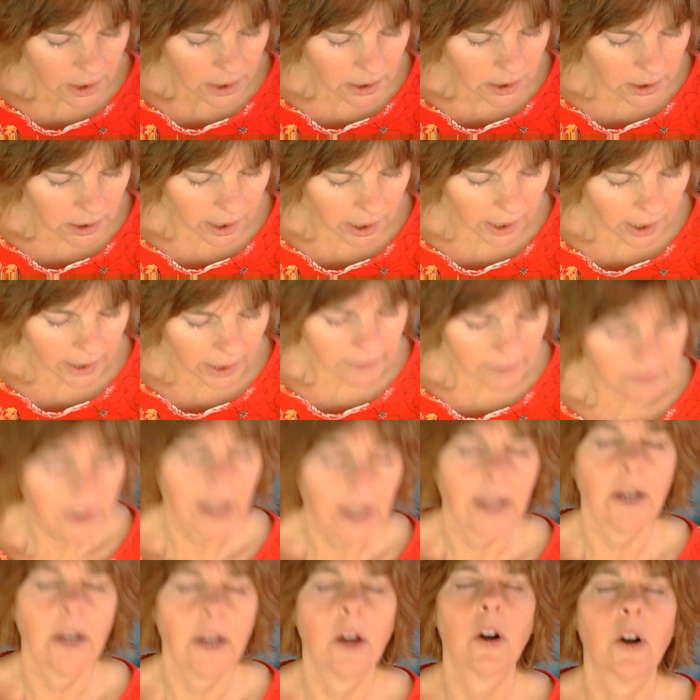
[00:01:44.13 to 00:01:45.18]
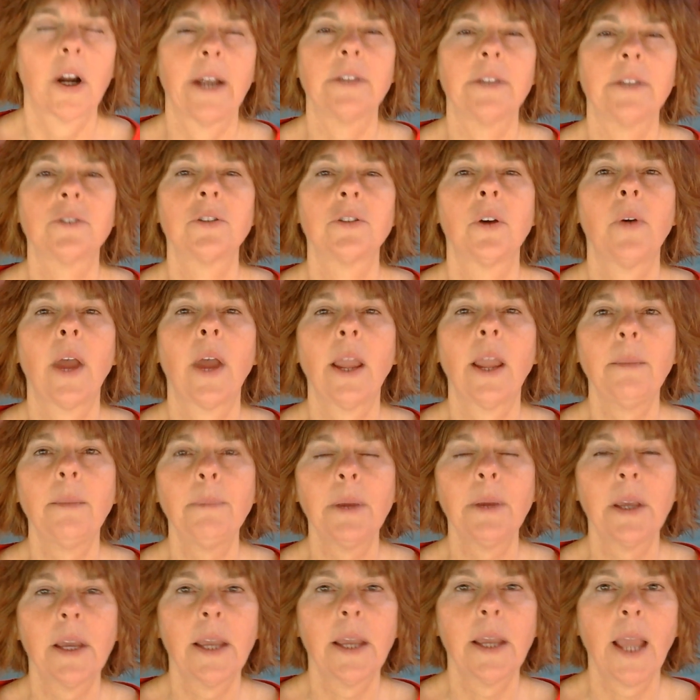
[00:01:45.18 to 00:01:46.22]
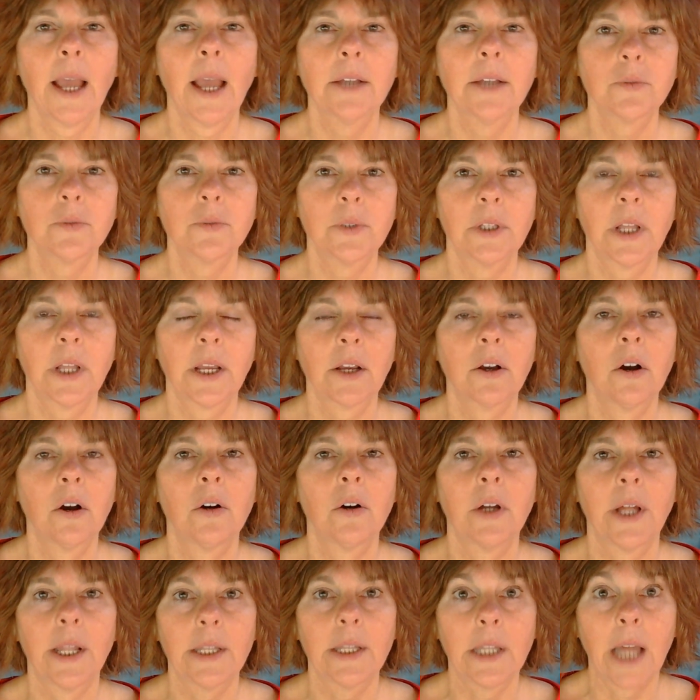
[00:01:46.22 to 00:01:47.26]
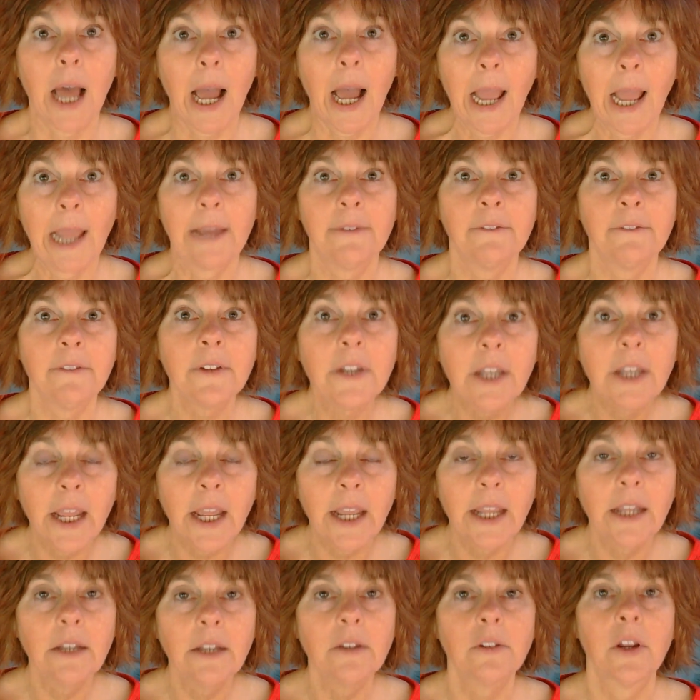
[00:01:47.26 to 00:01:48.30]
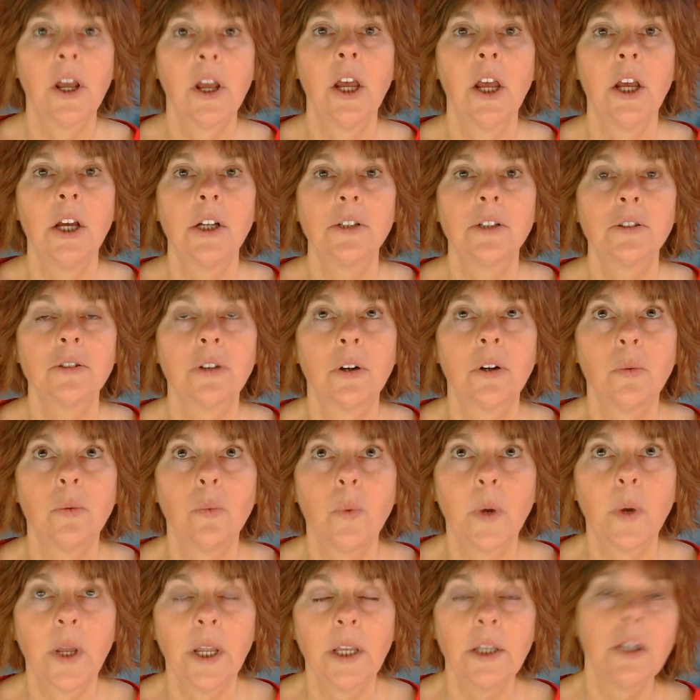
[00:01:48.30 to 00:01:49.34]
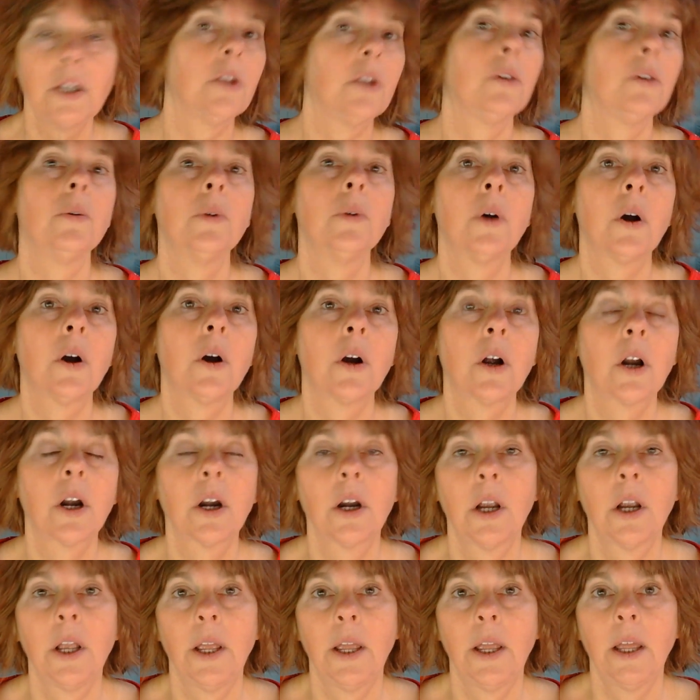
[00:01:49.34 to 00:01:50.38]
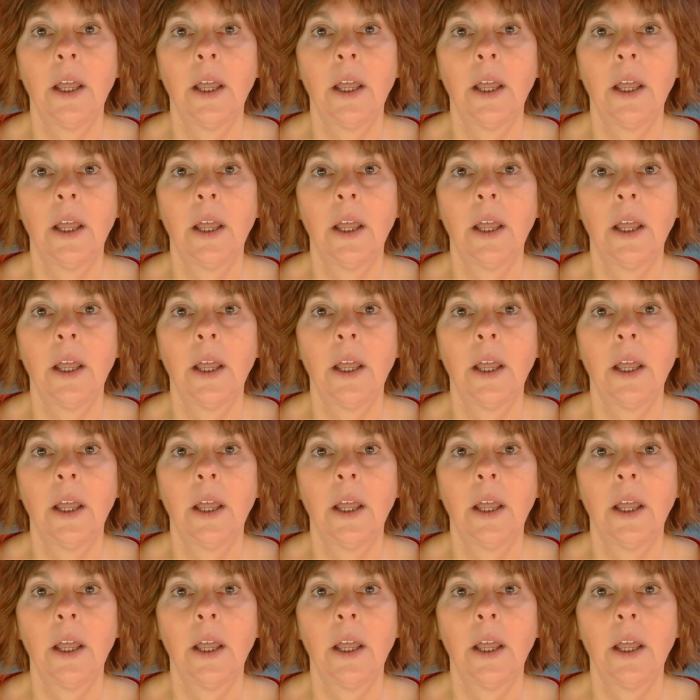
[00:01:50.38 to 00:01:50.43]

Live date. All right. So APA has what they call a live date. So when you are